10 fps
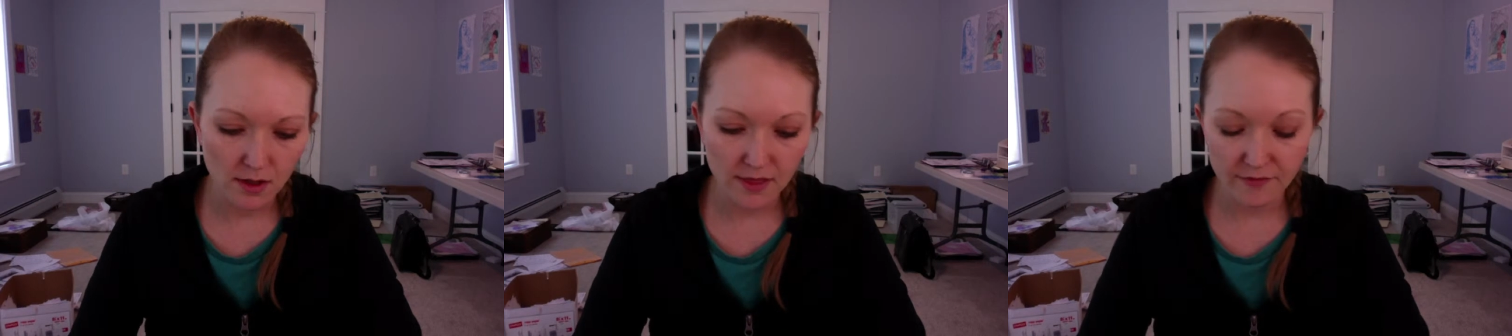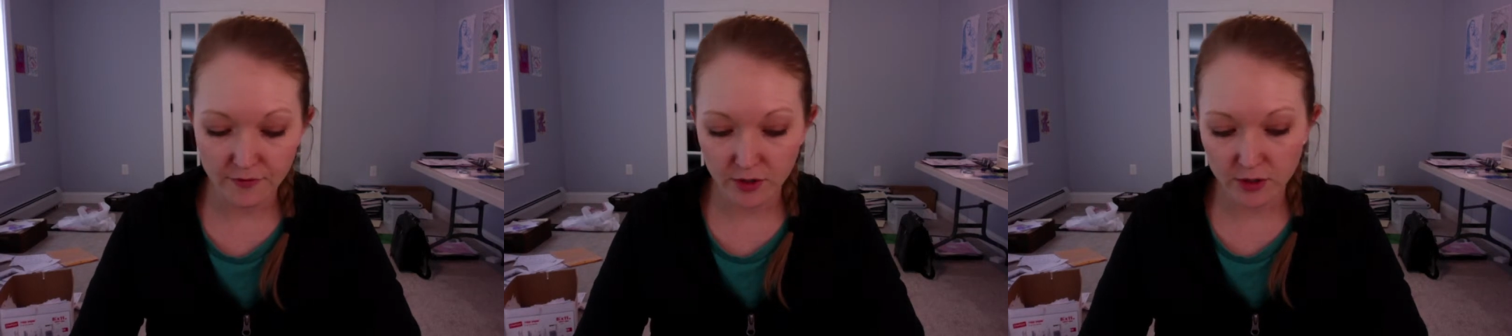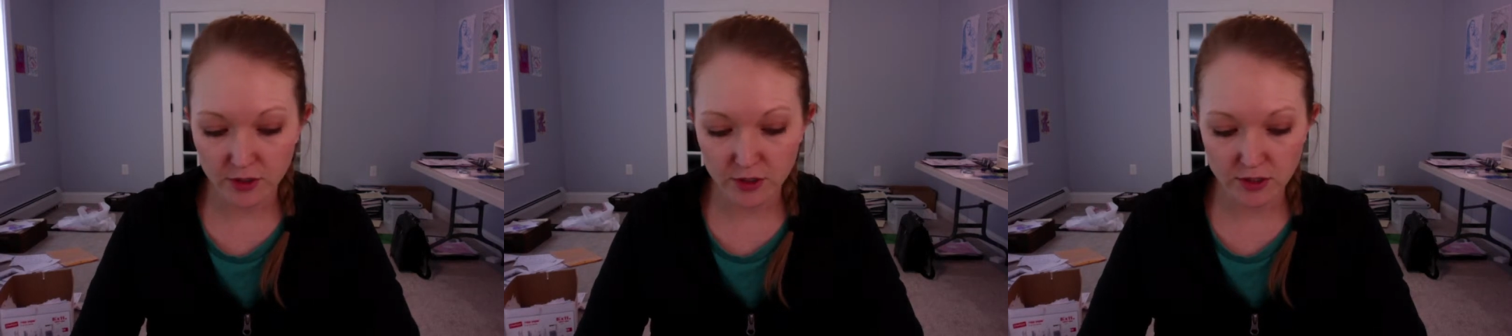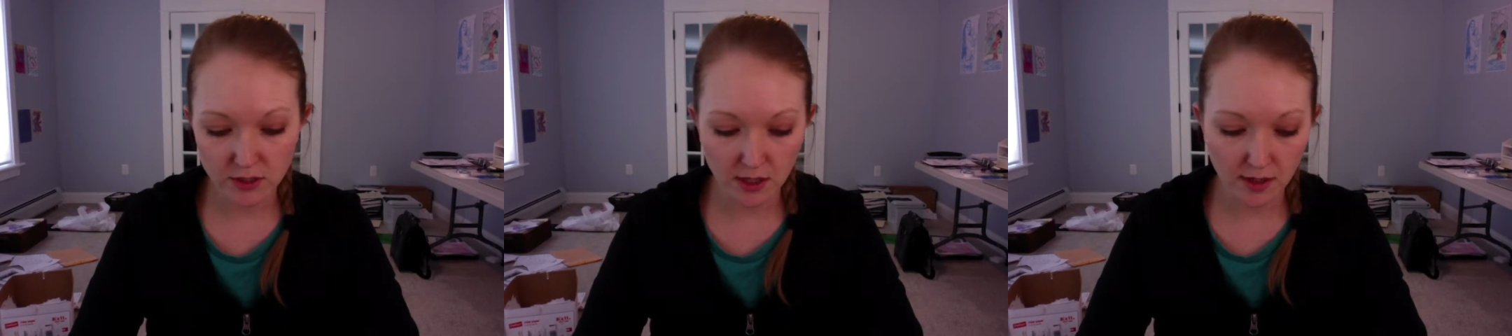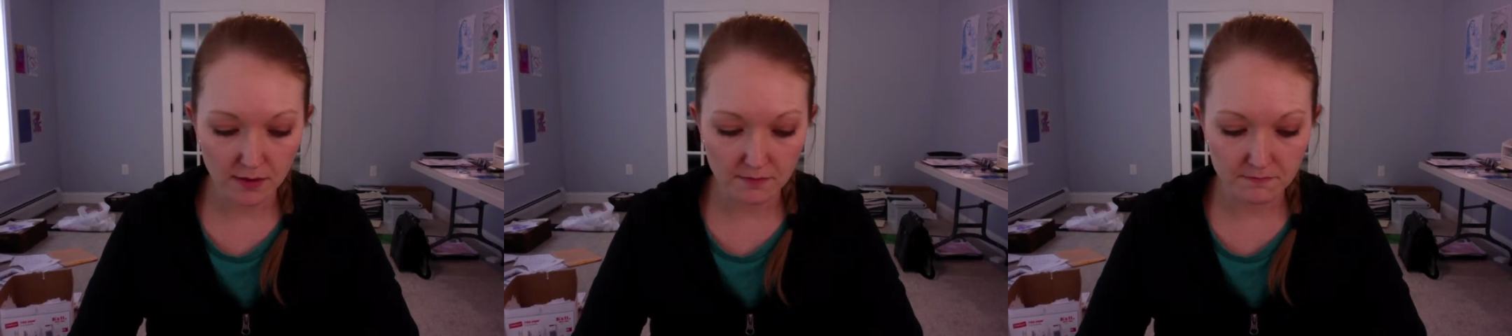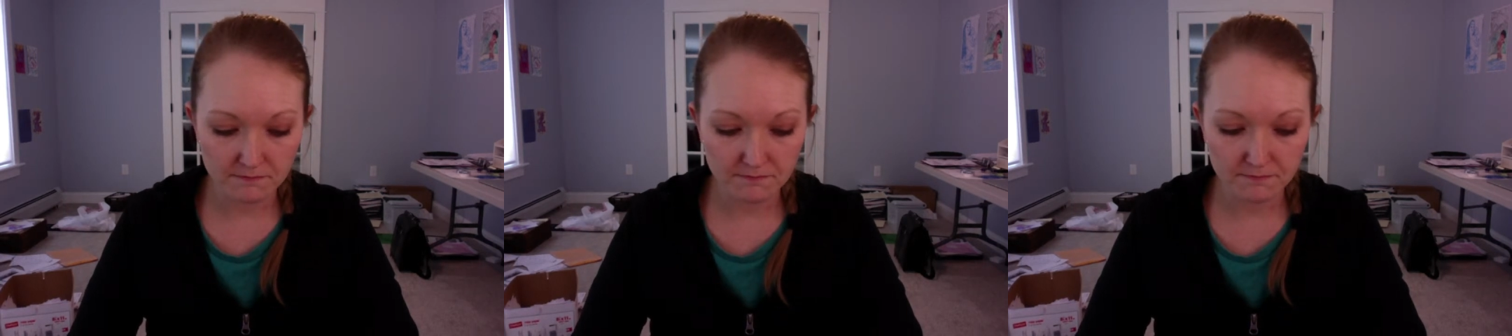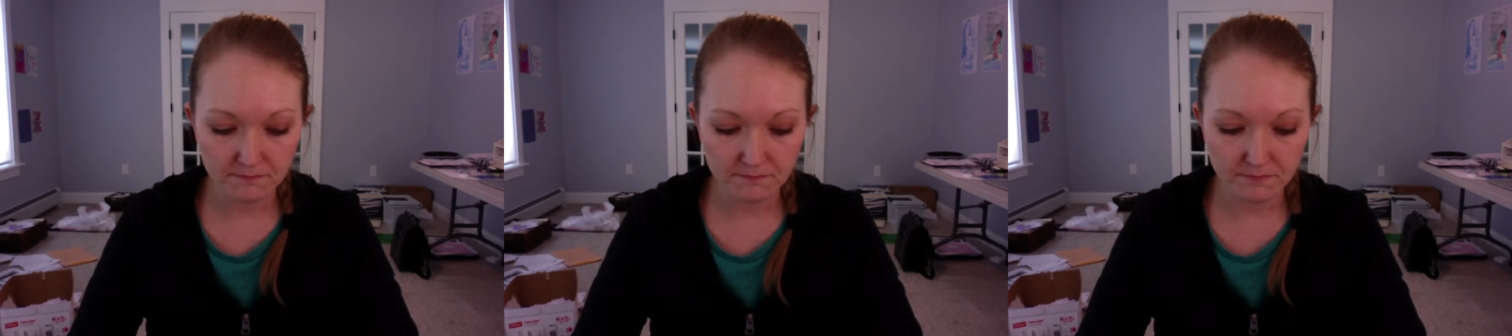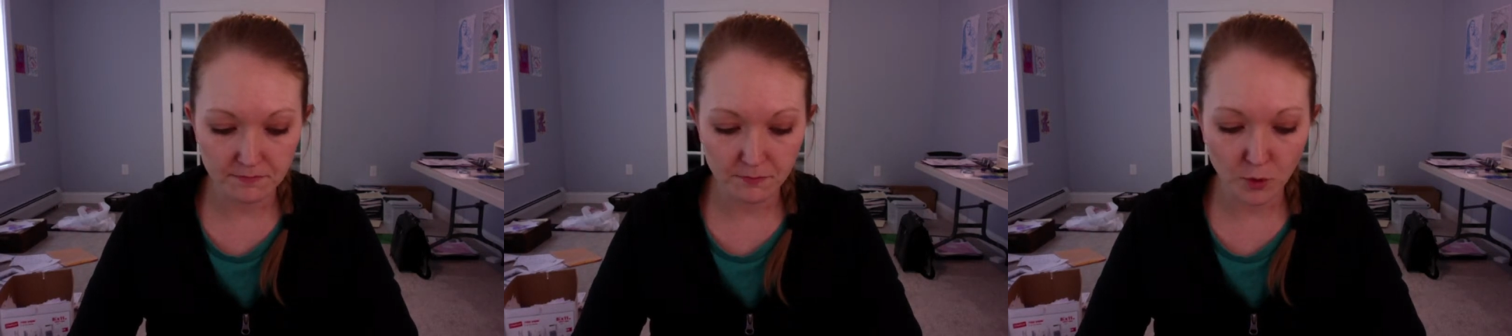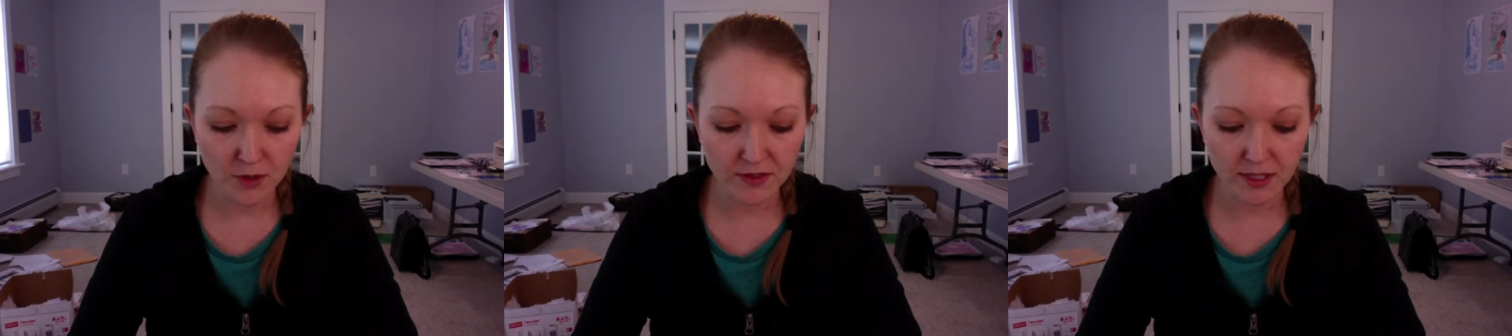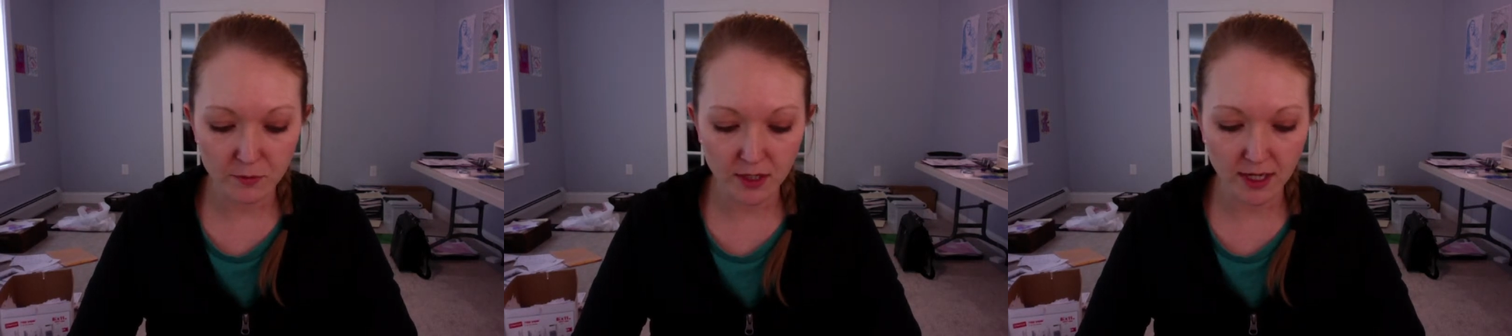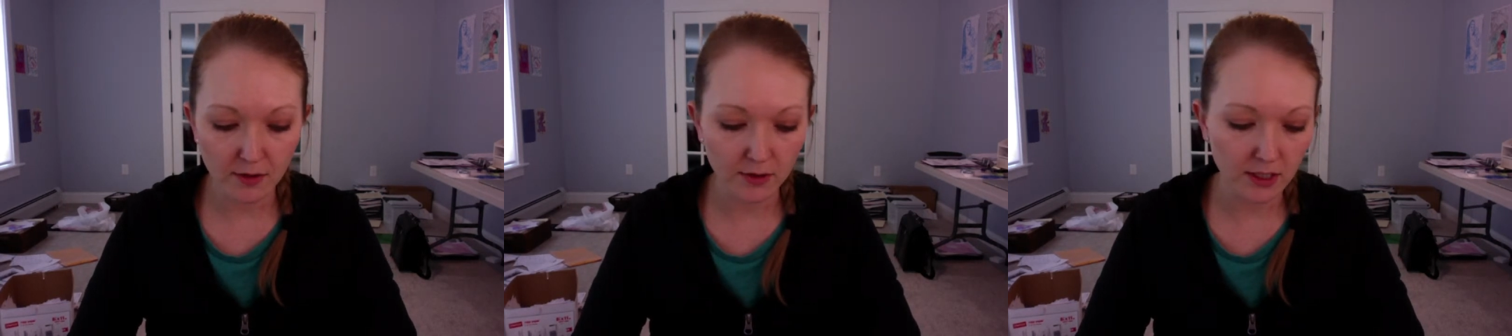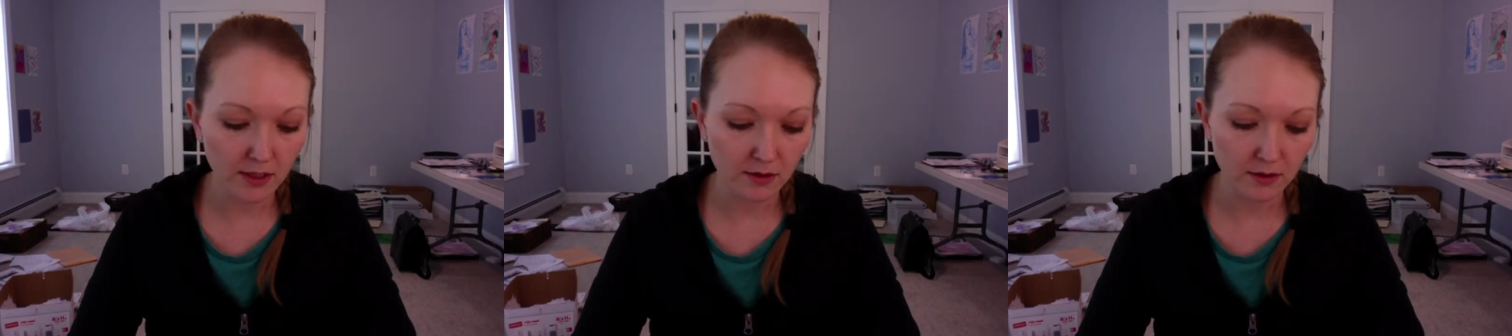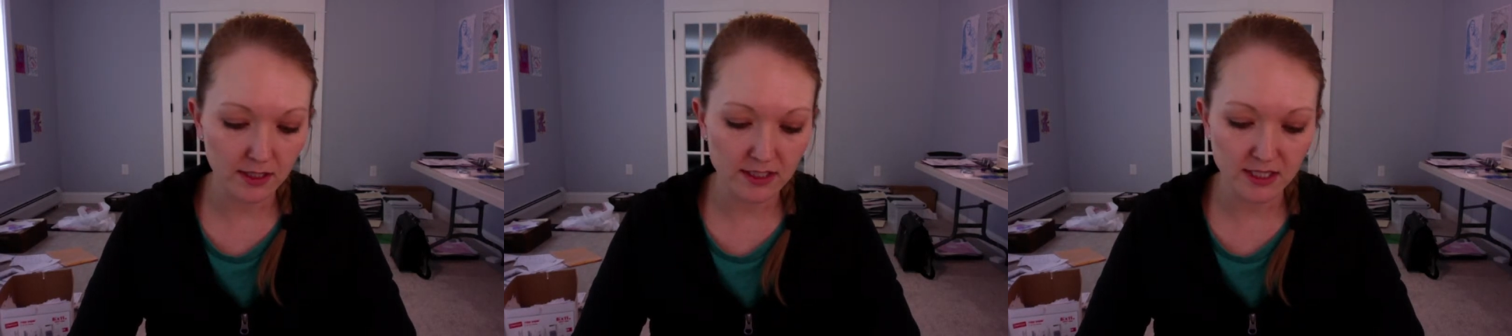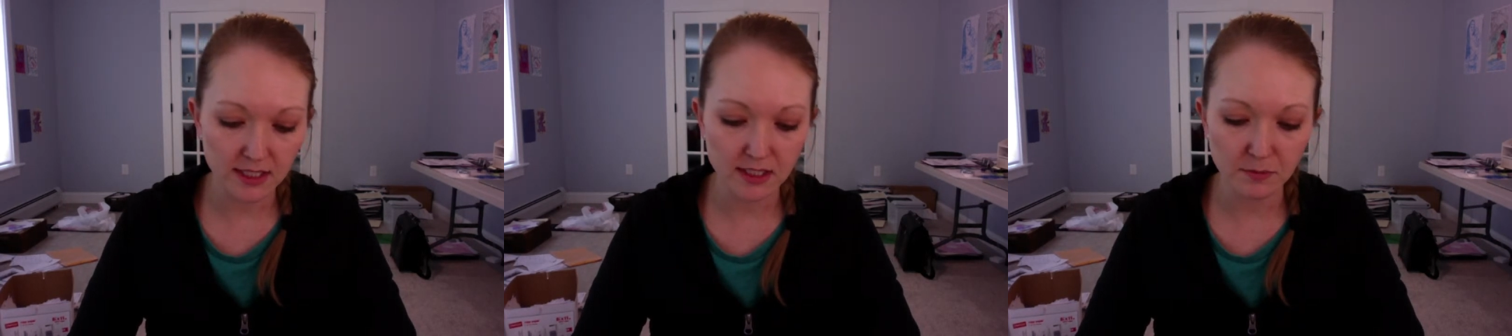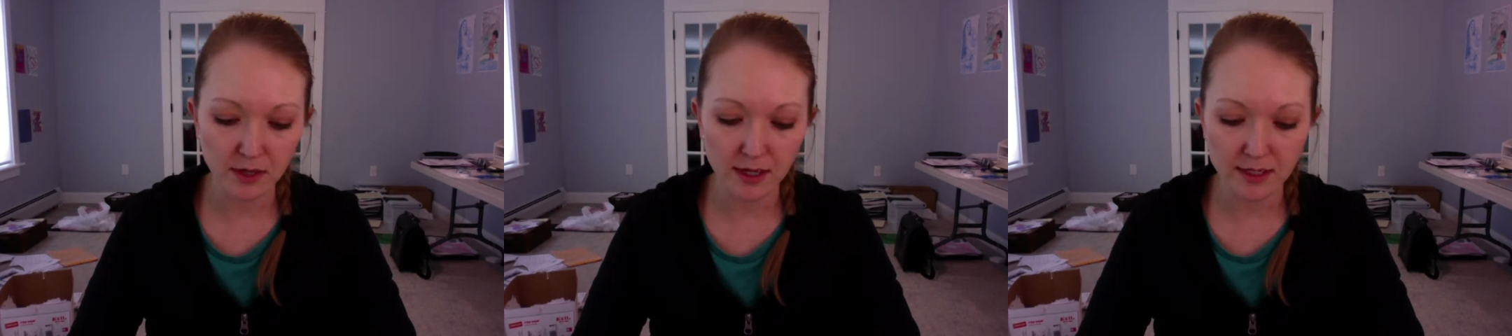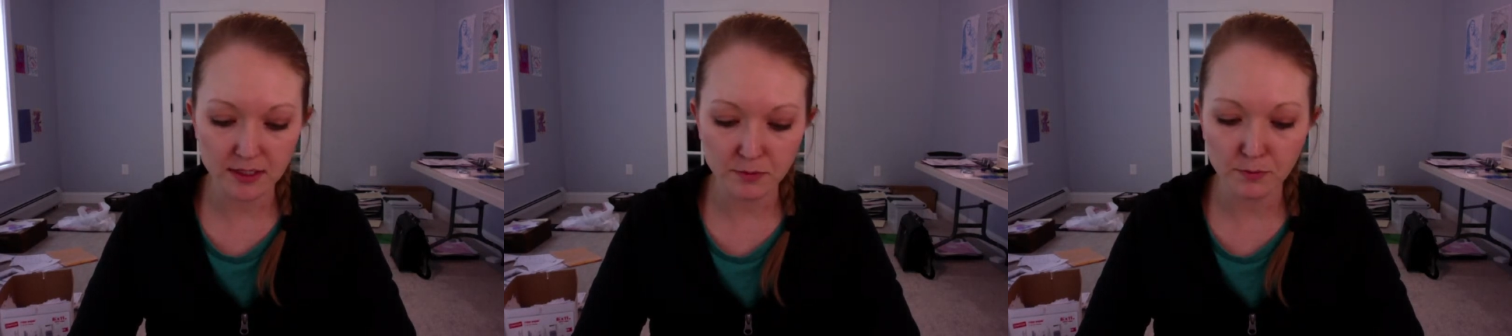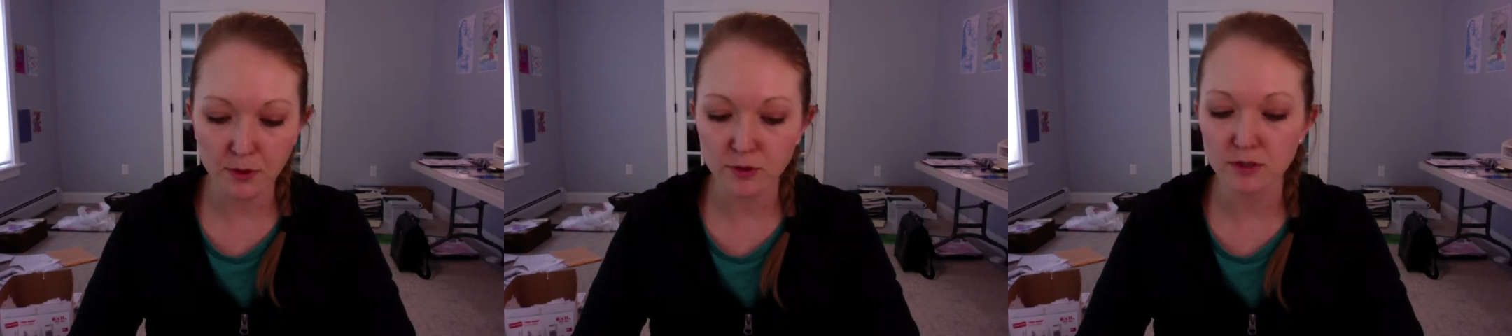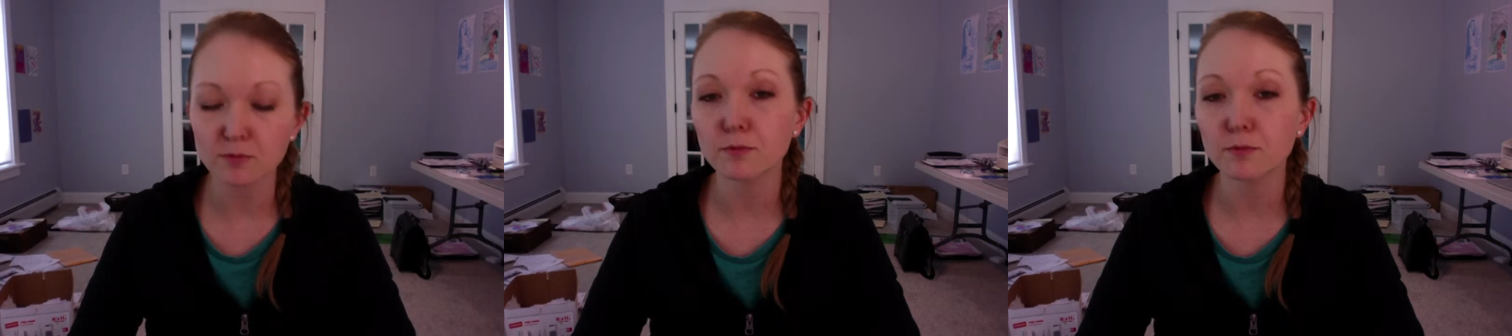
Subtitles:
The first point that they bring out here is that it applies both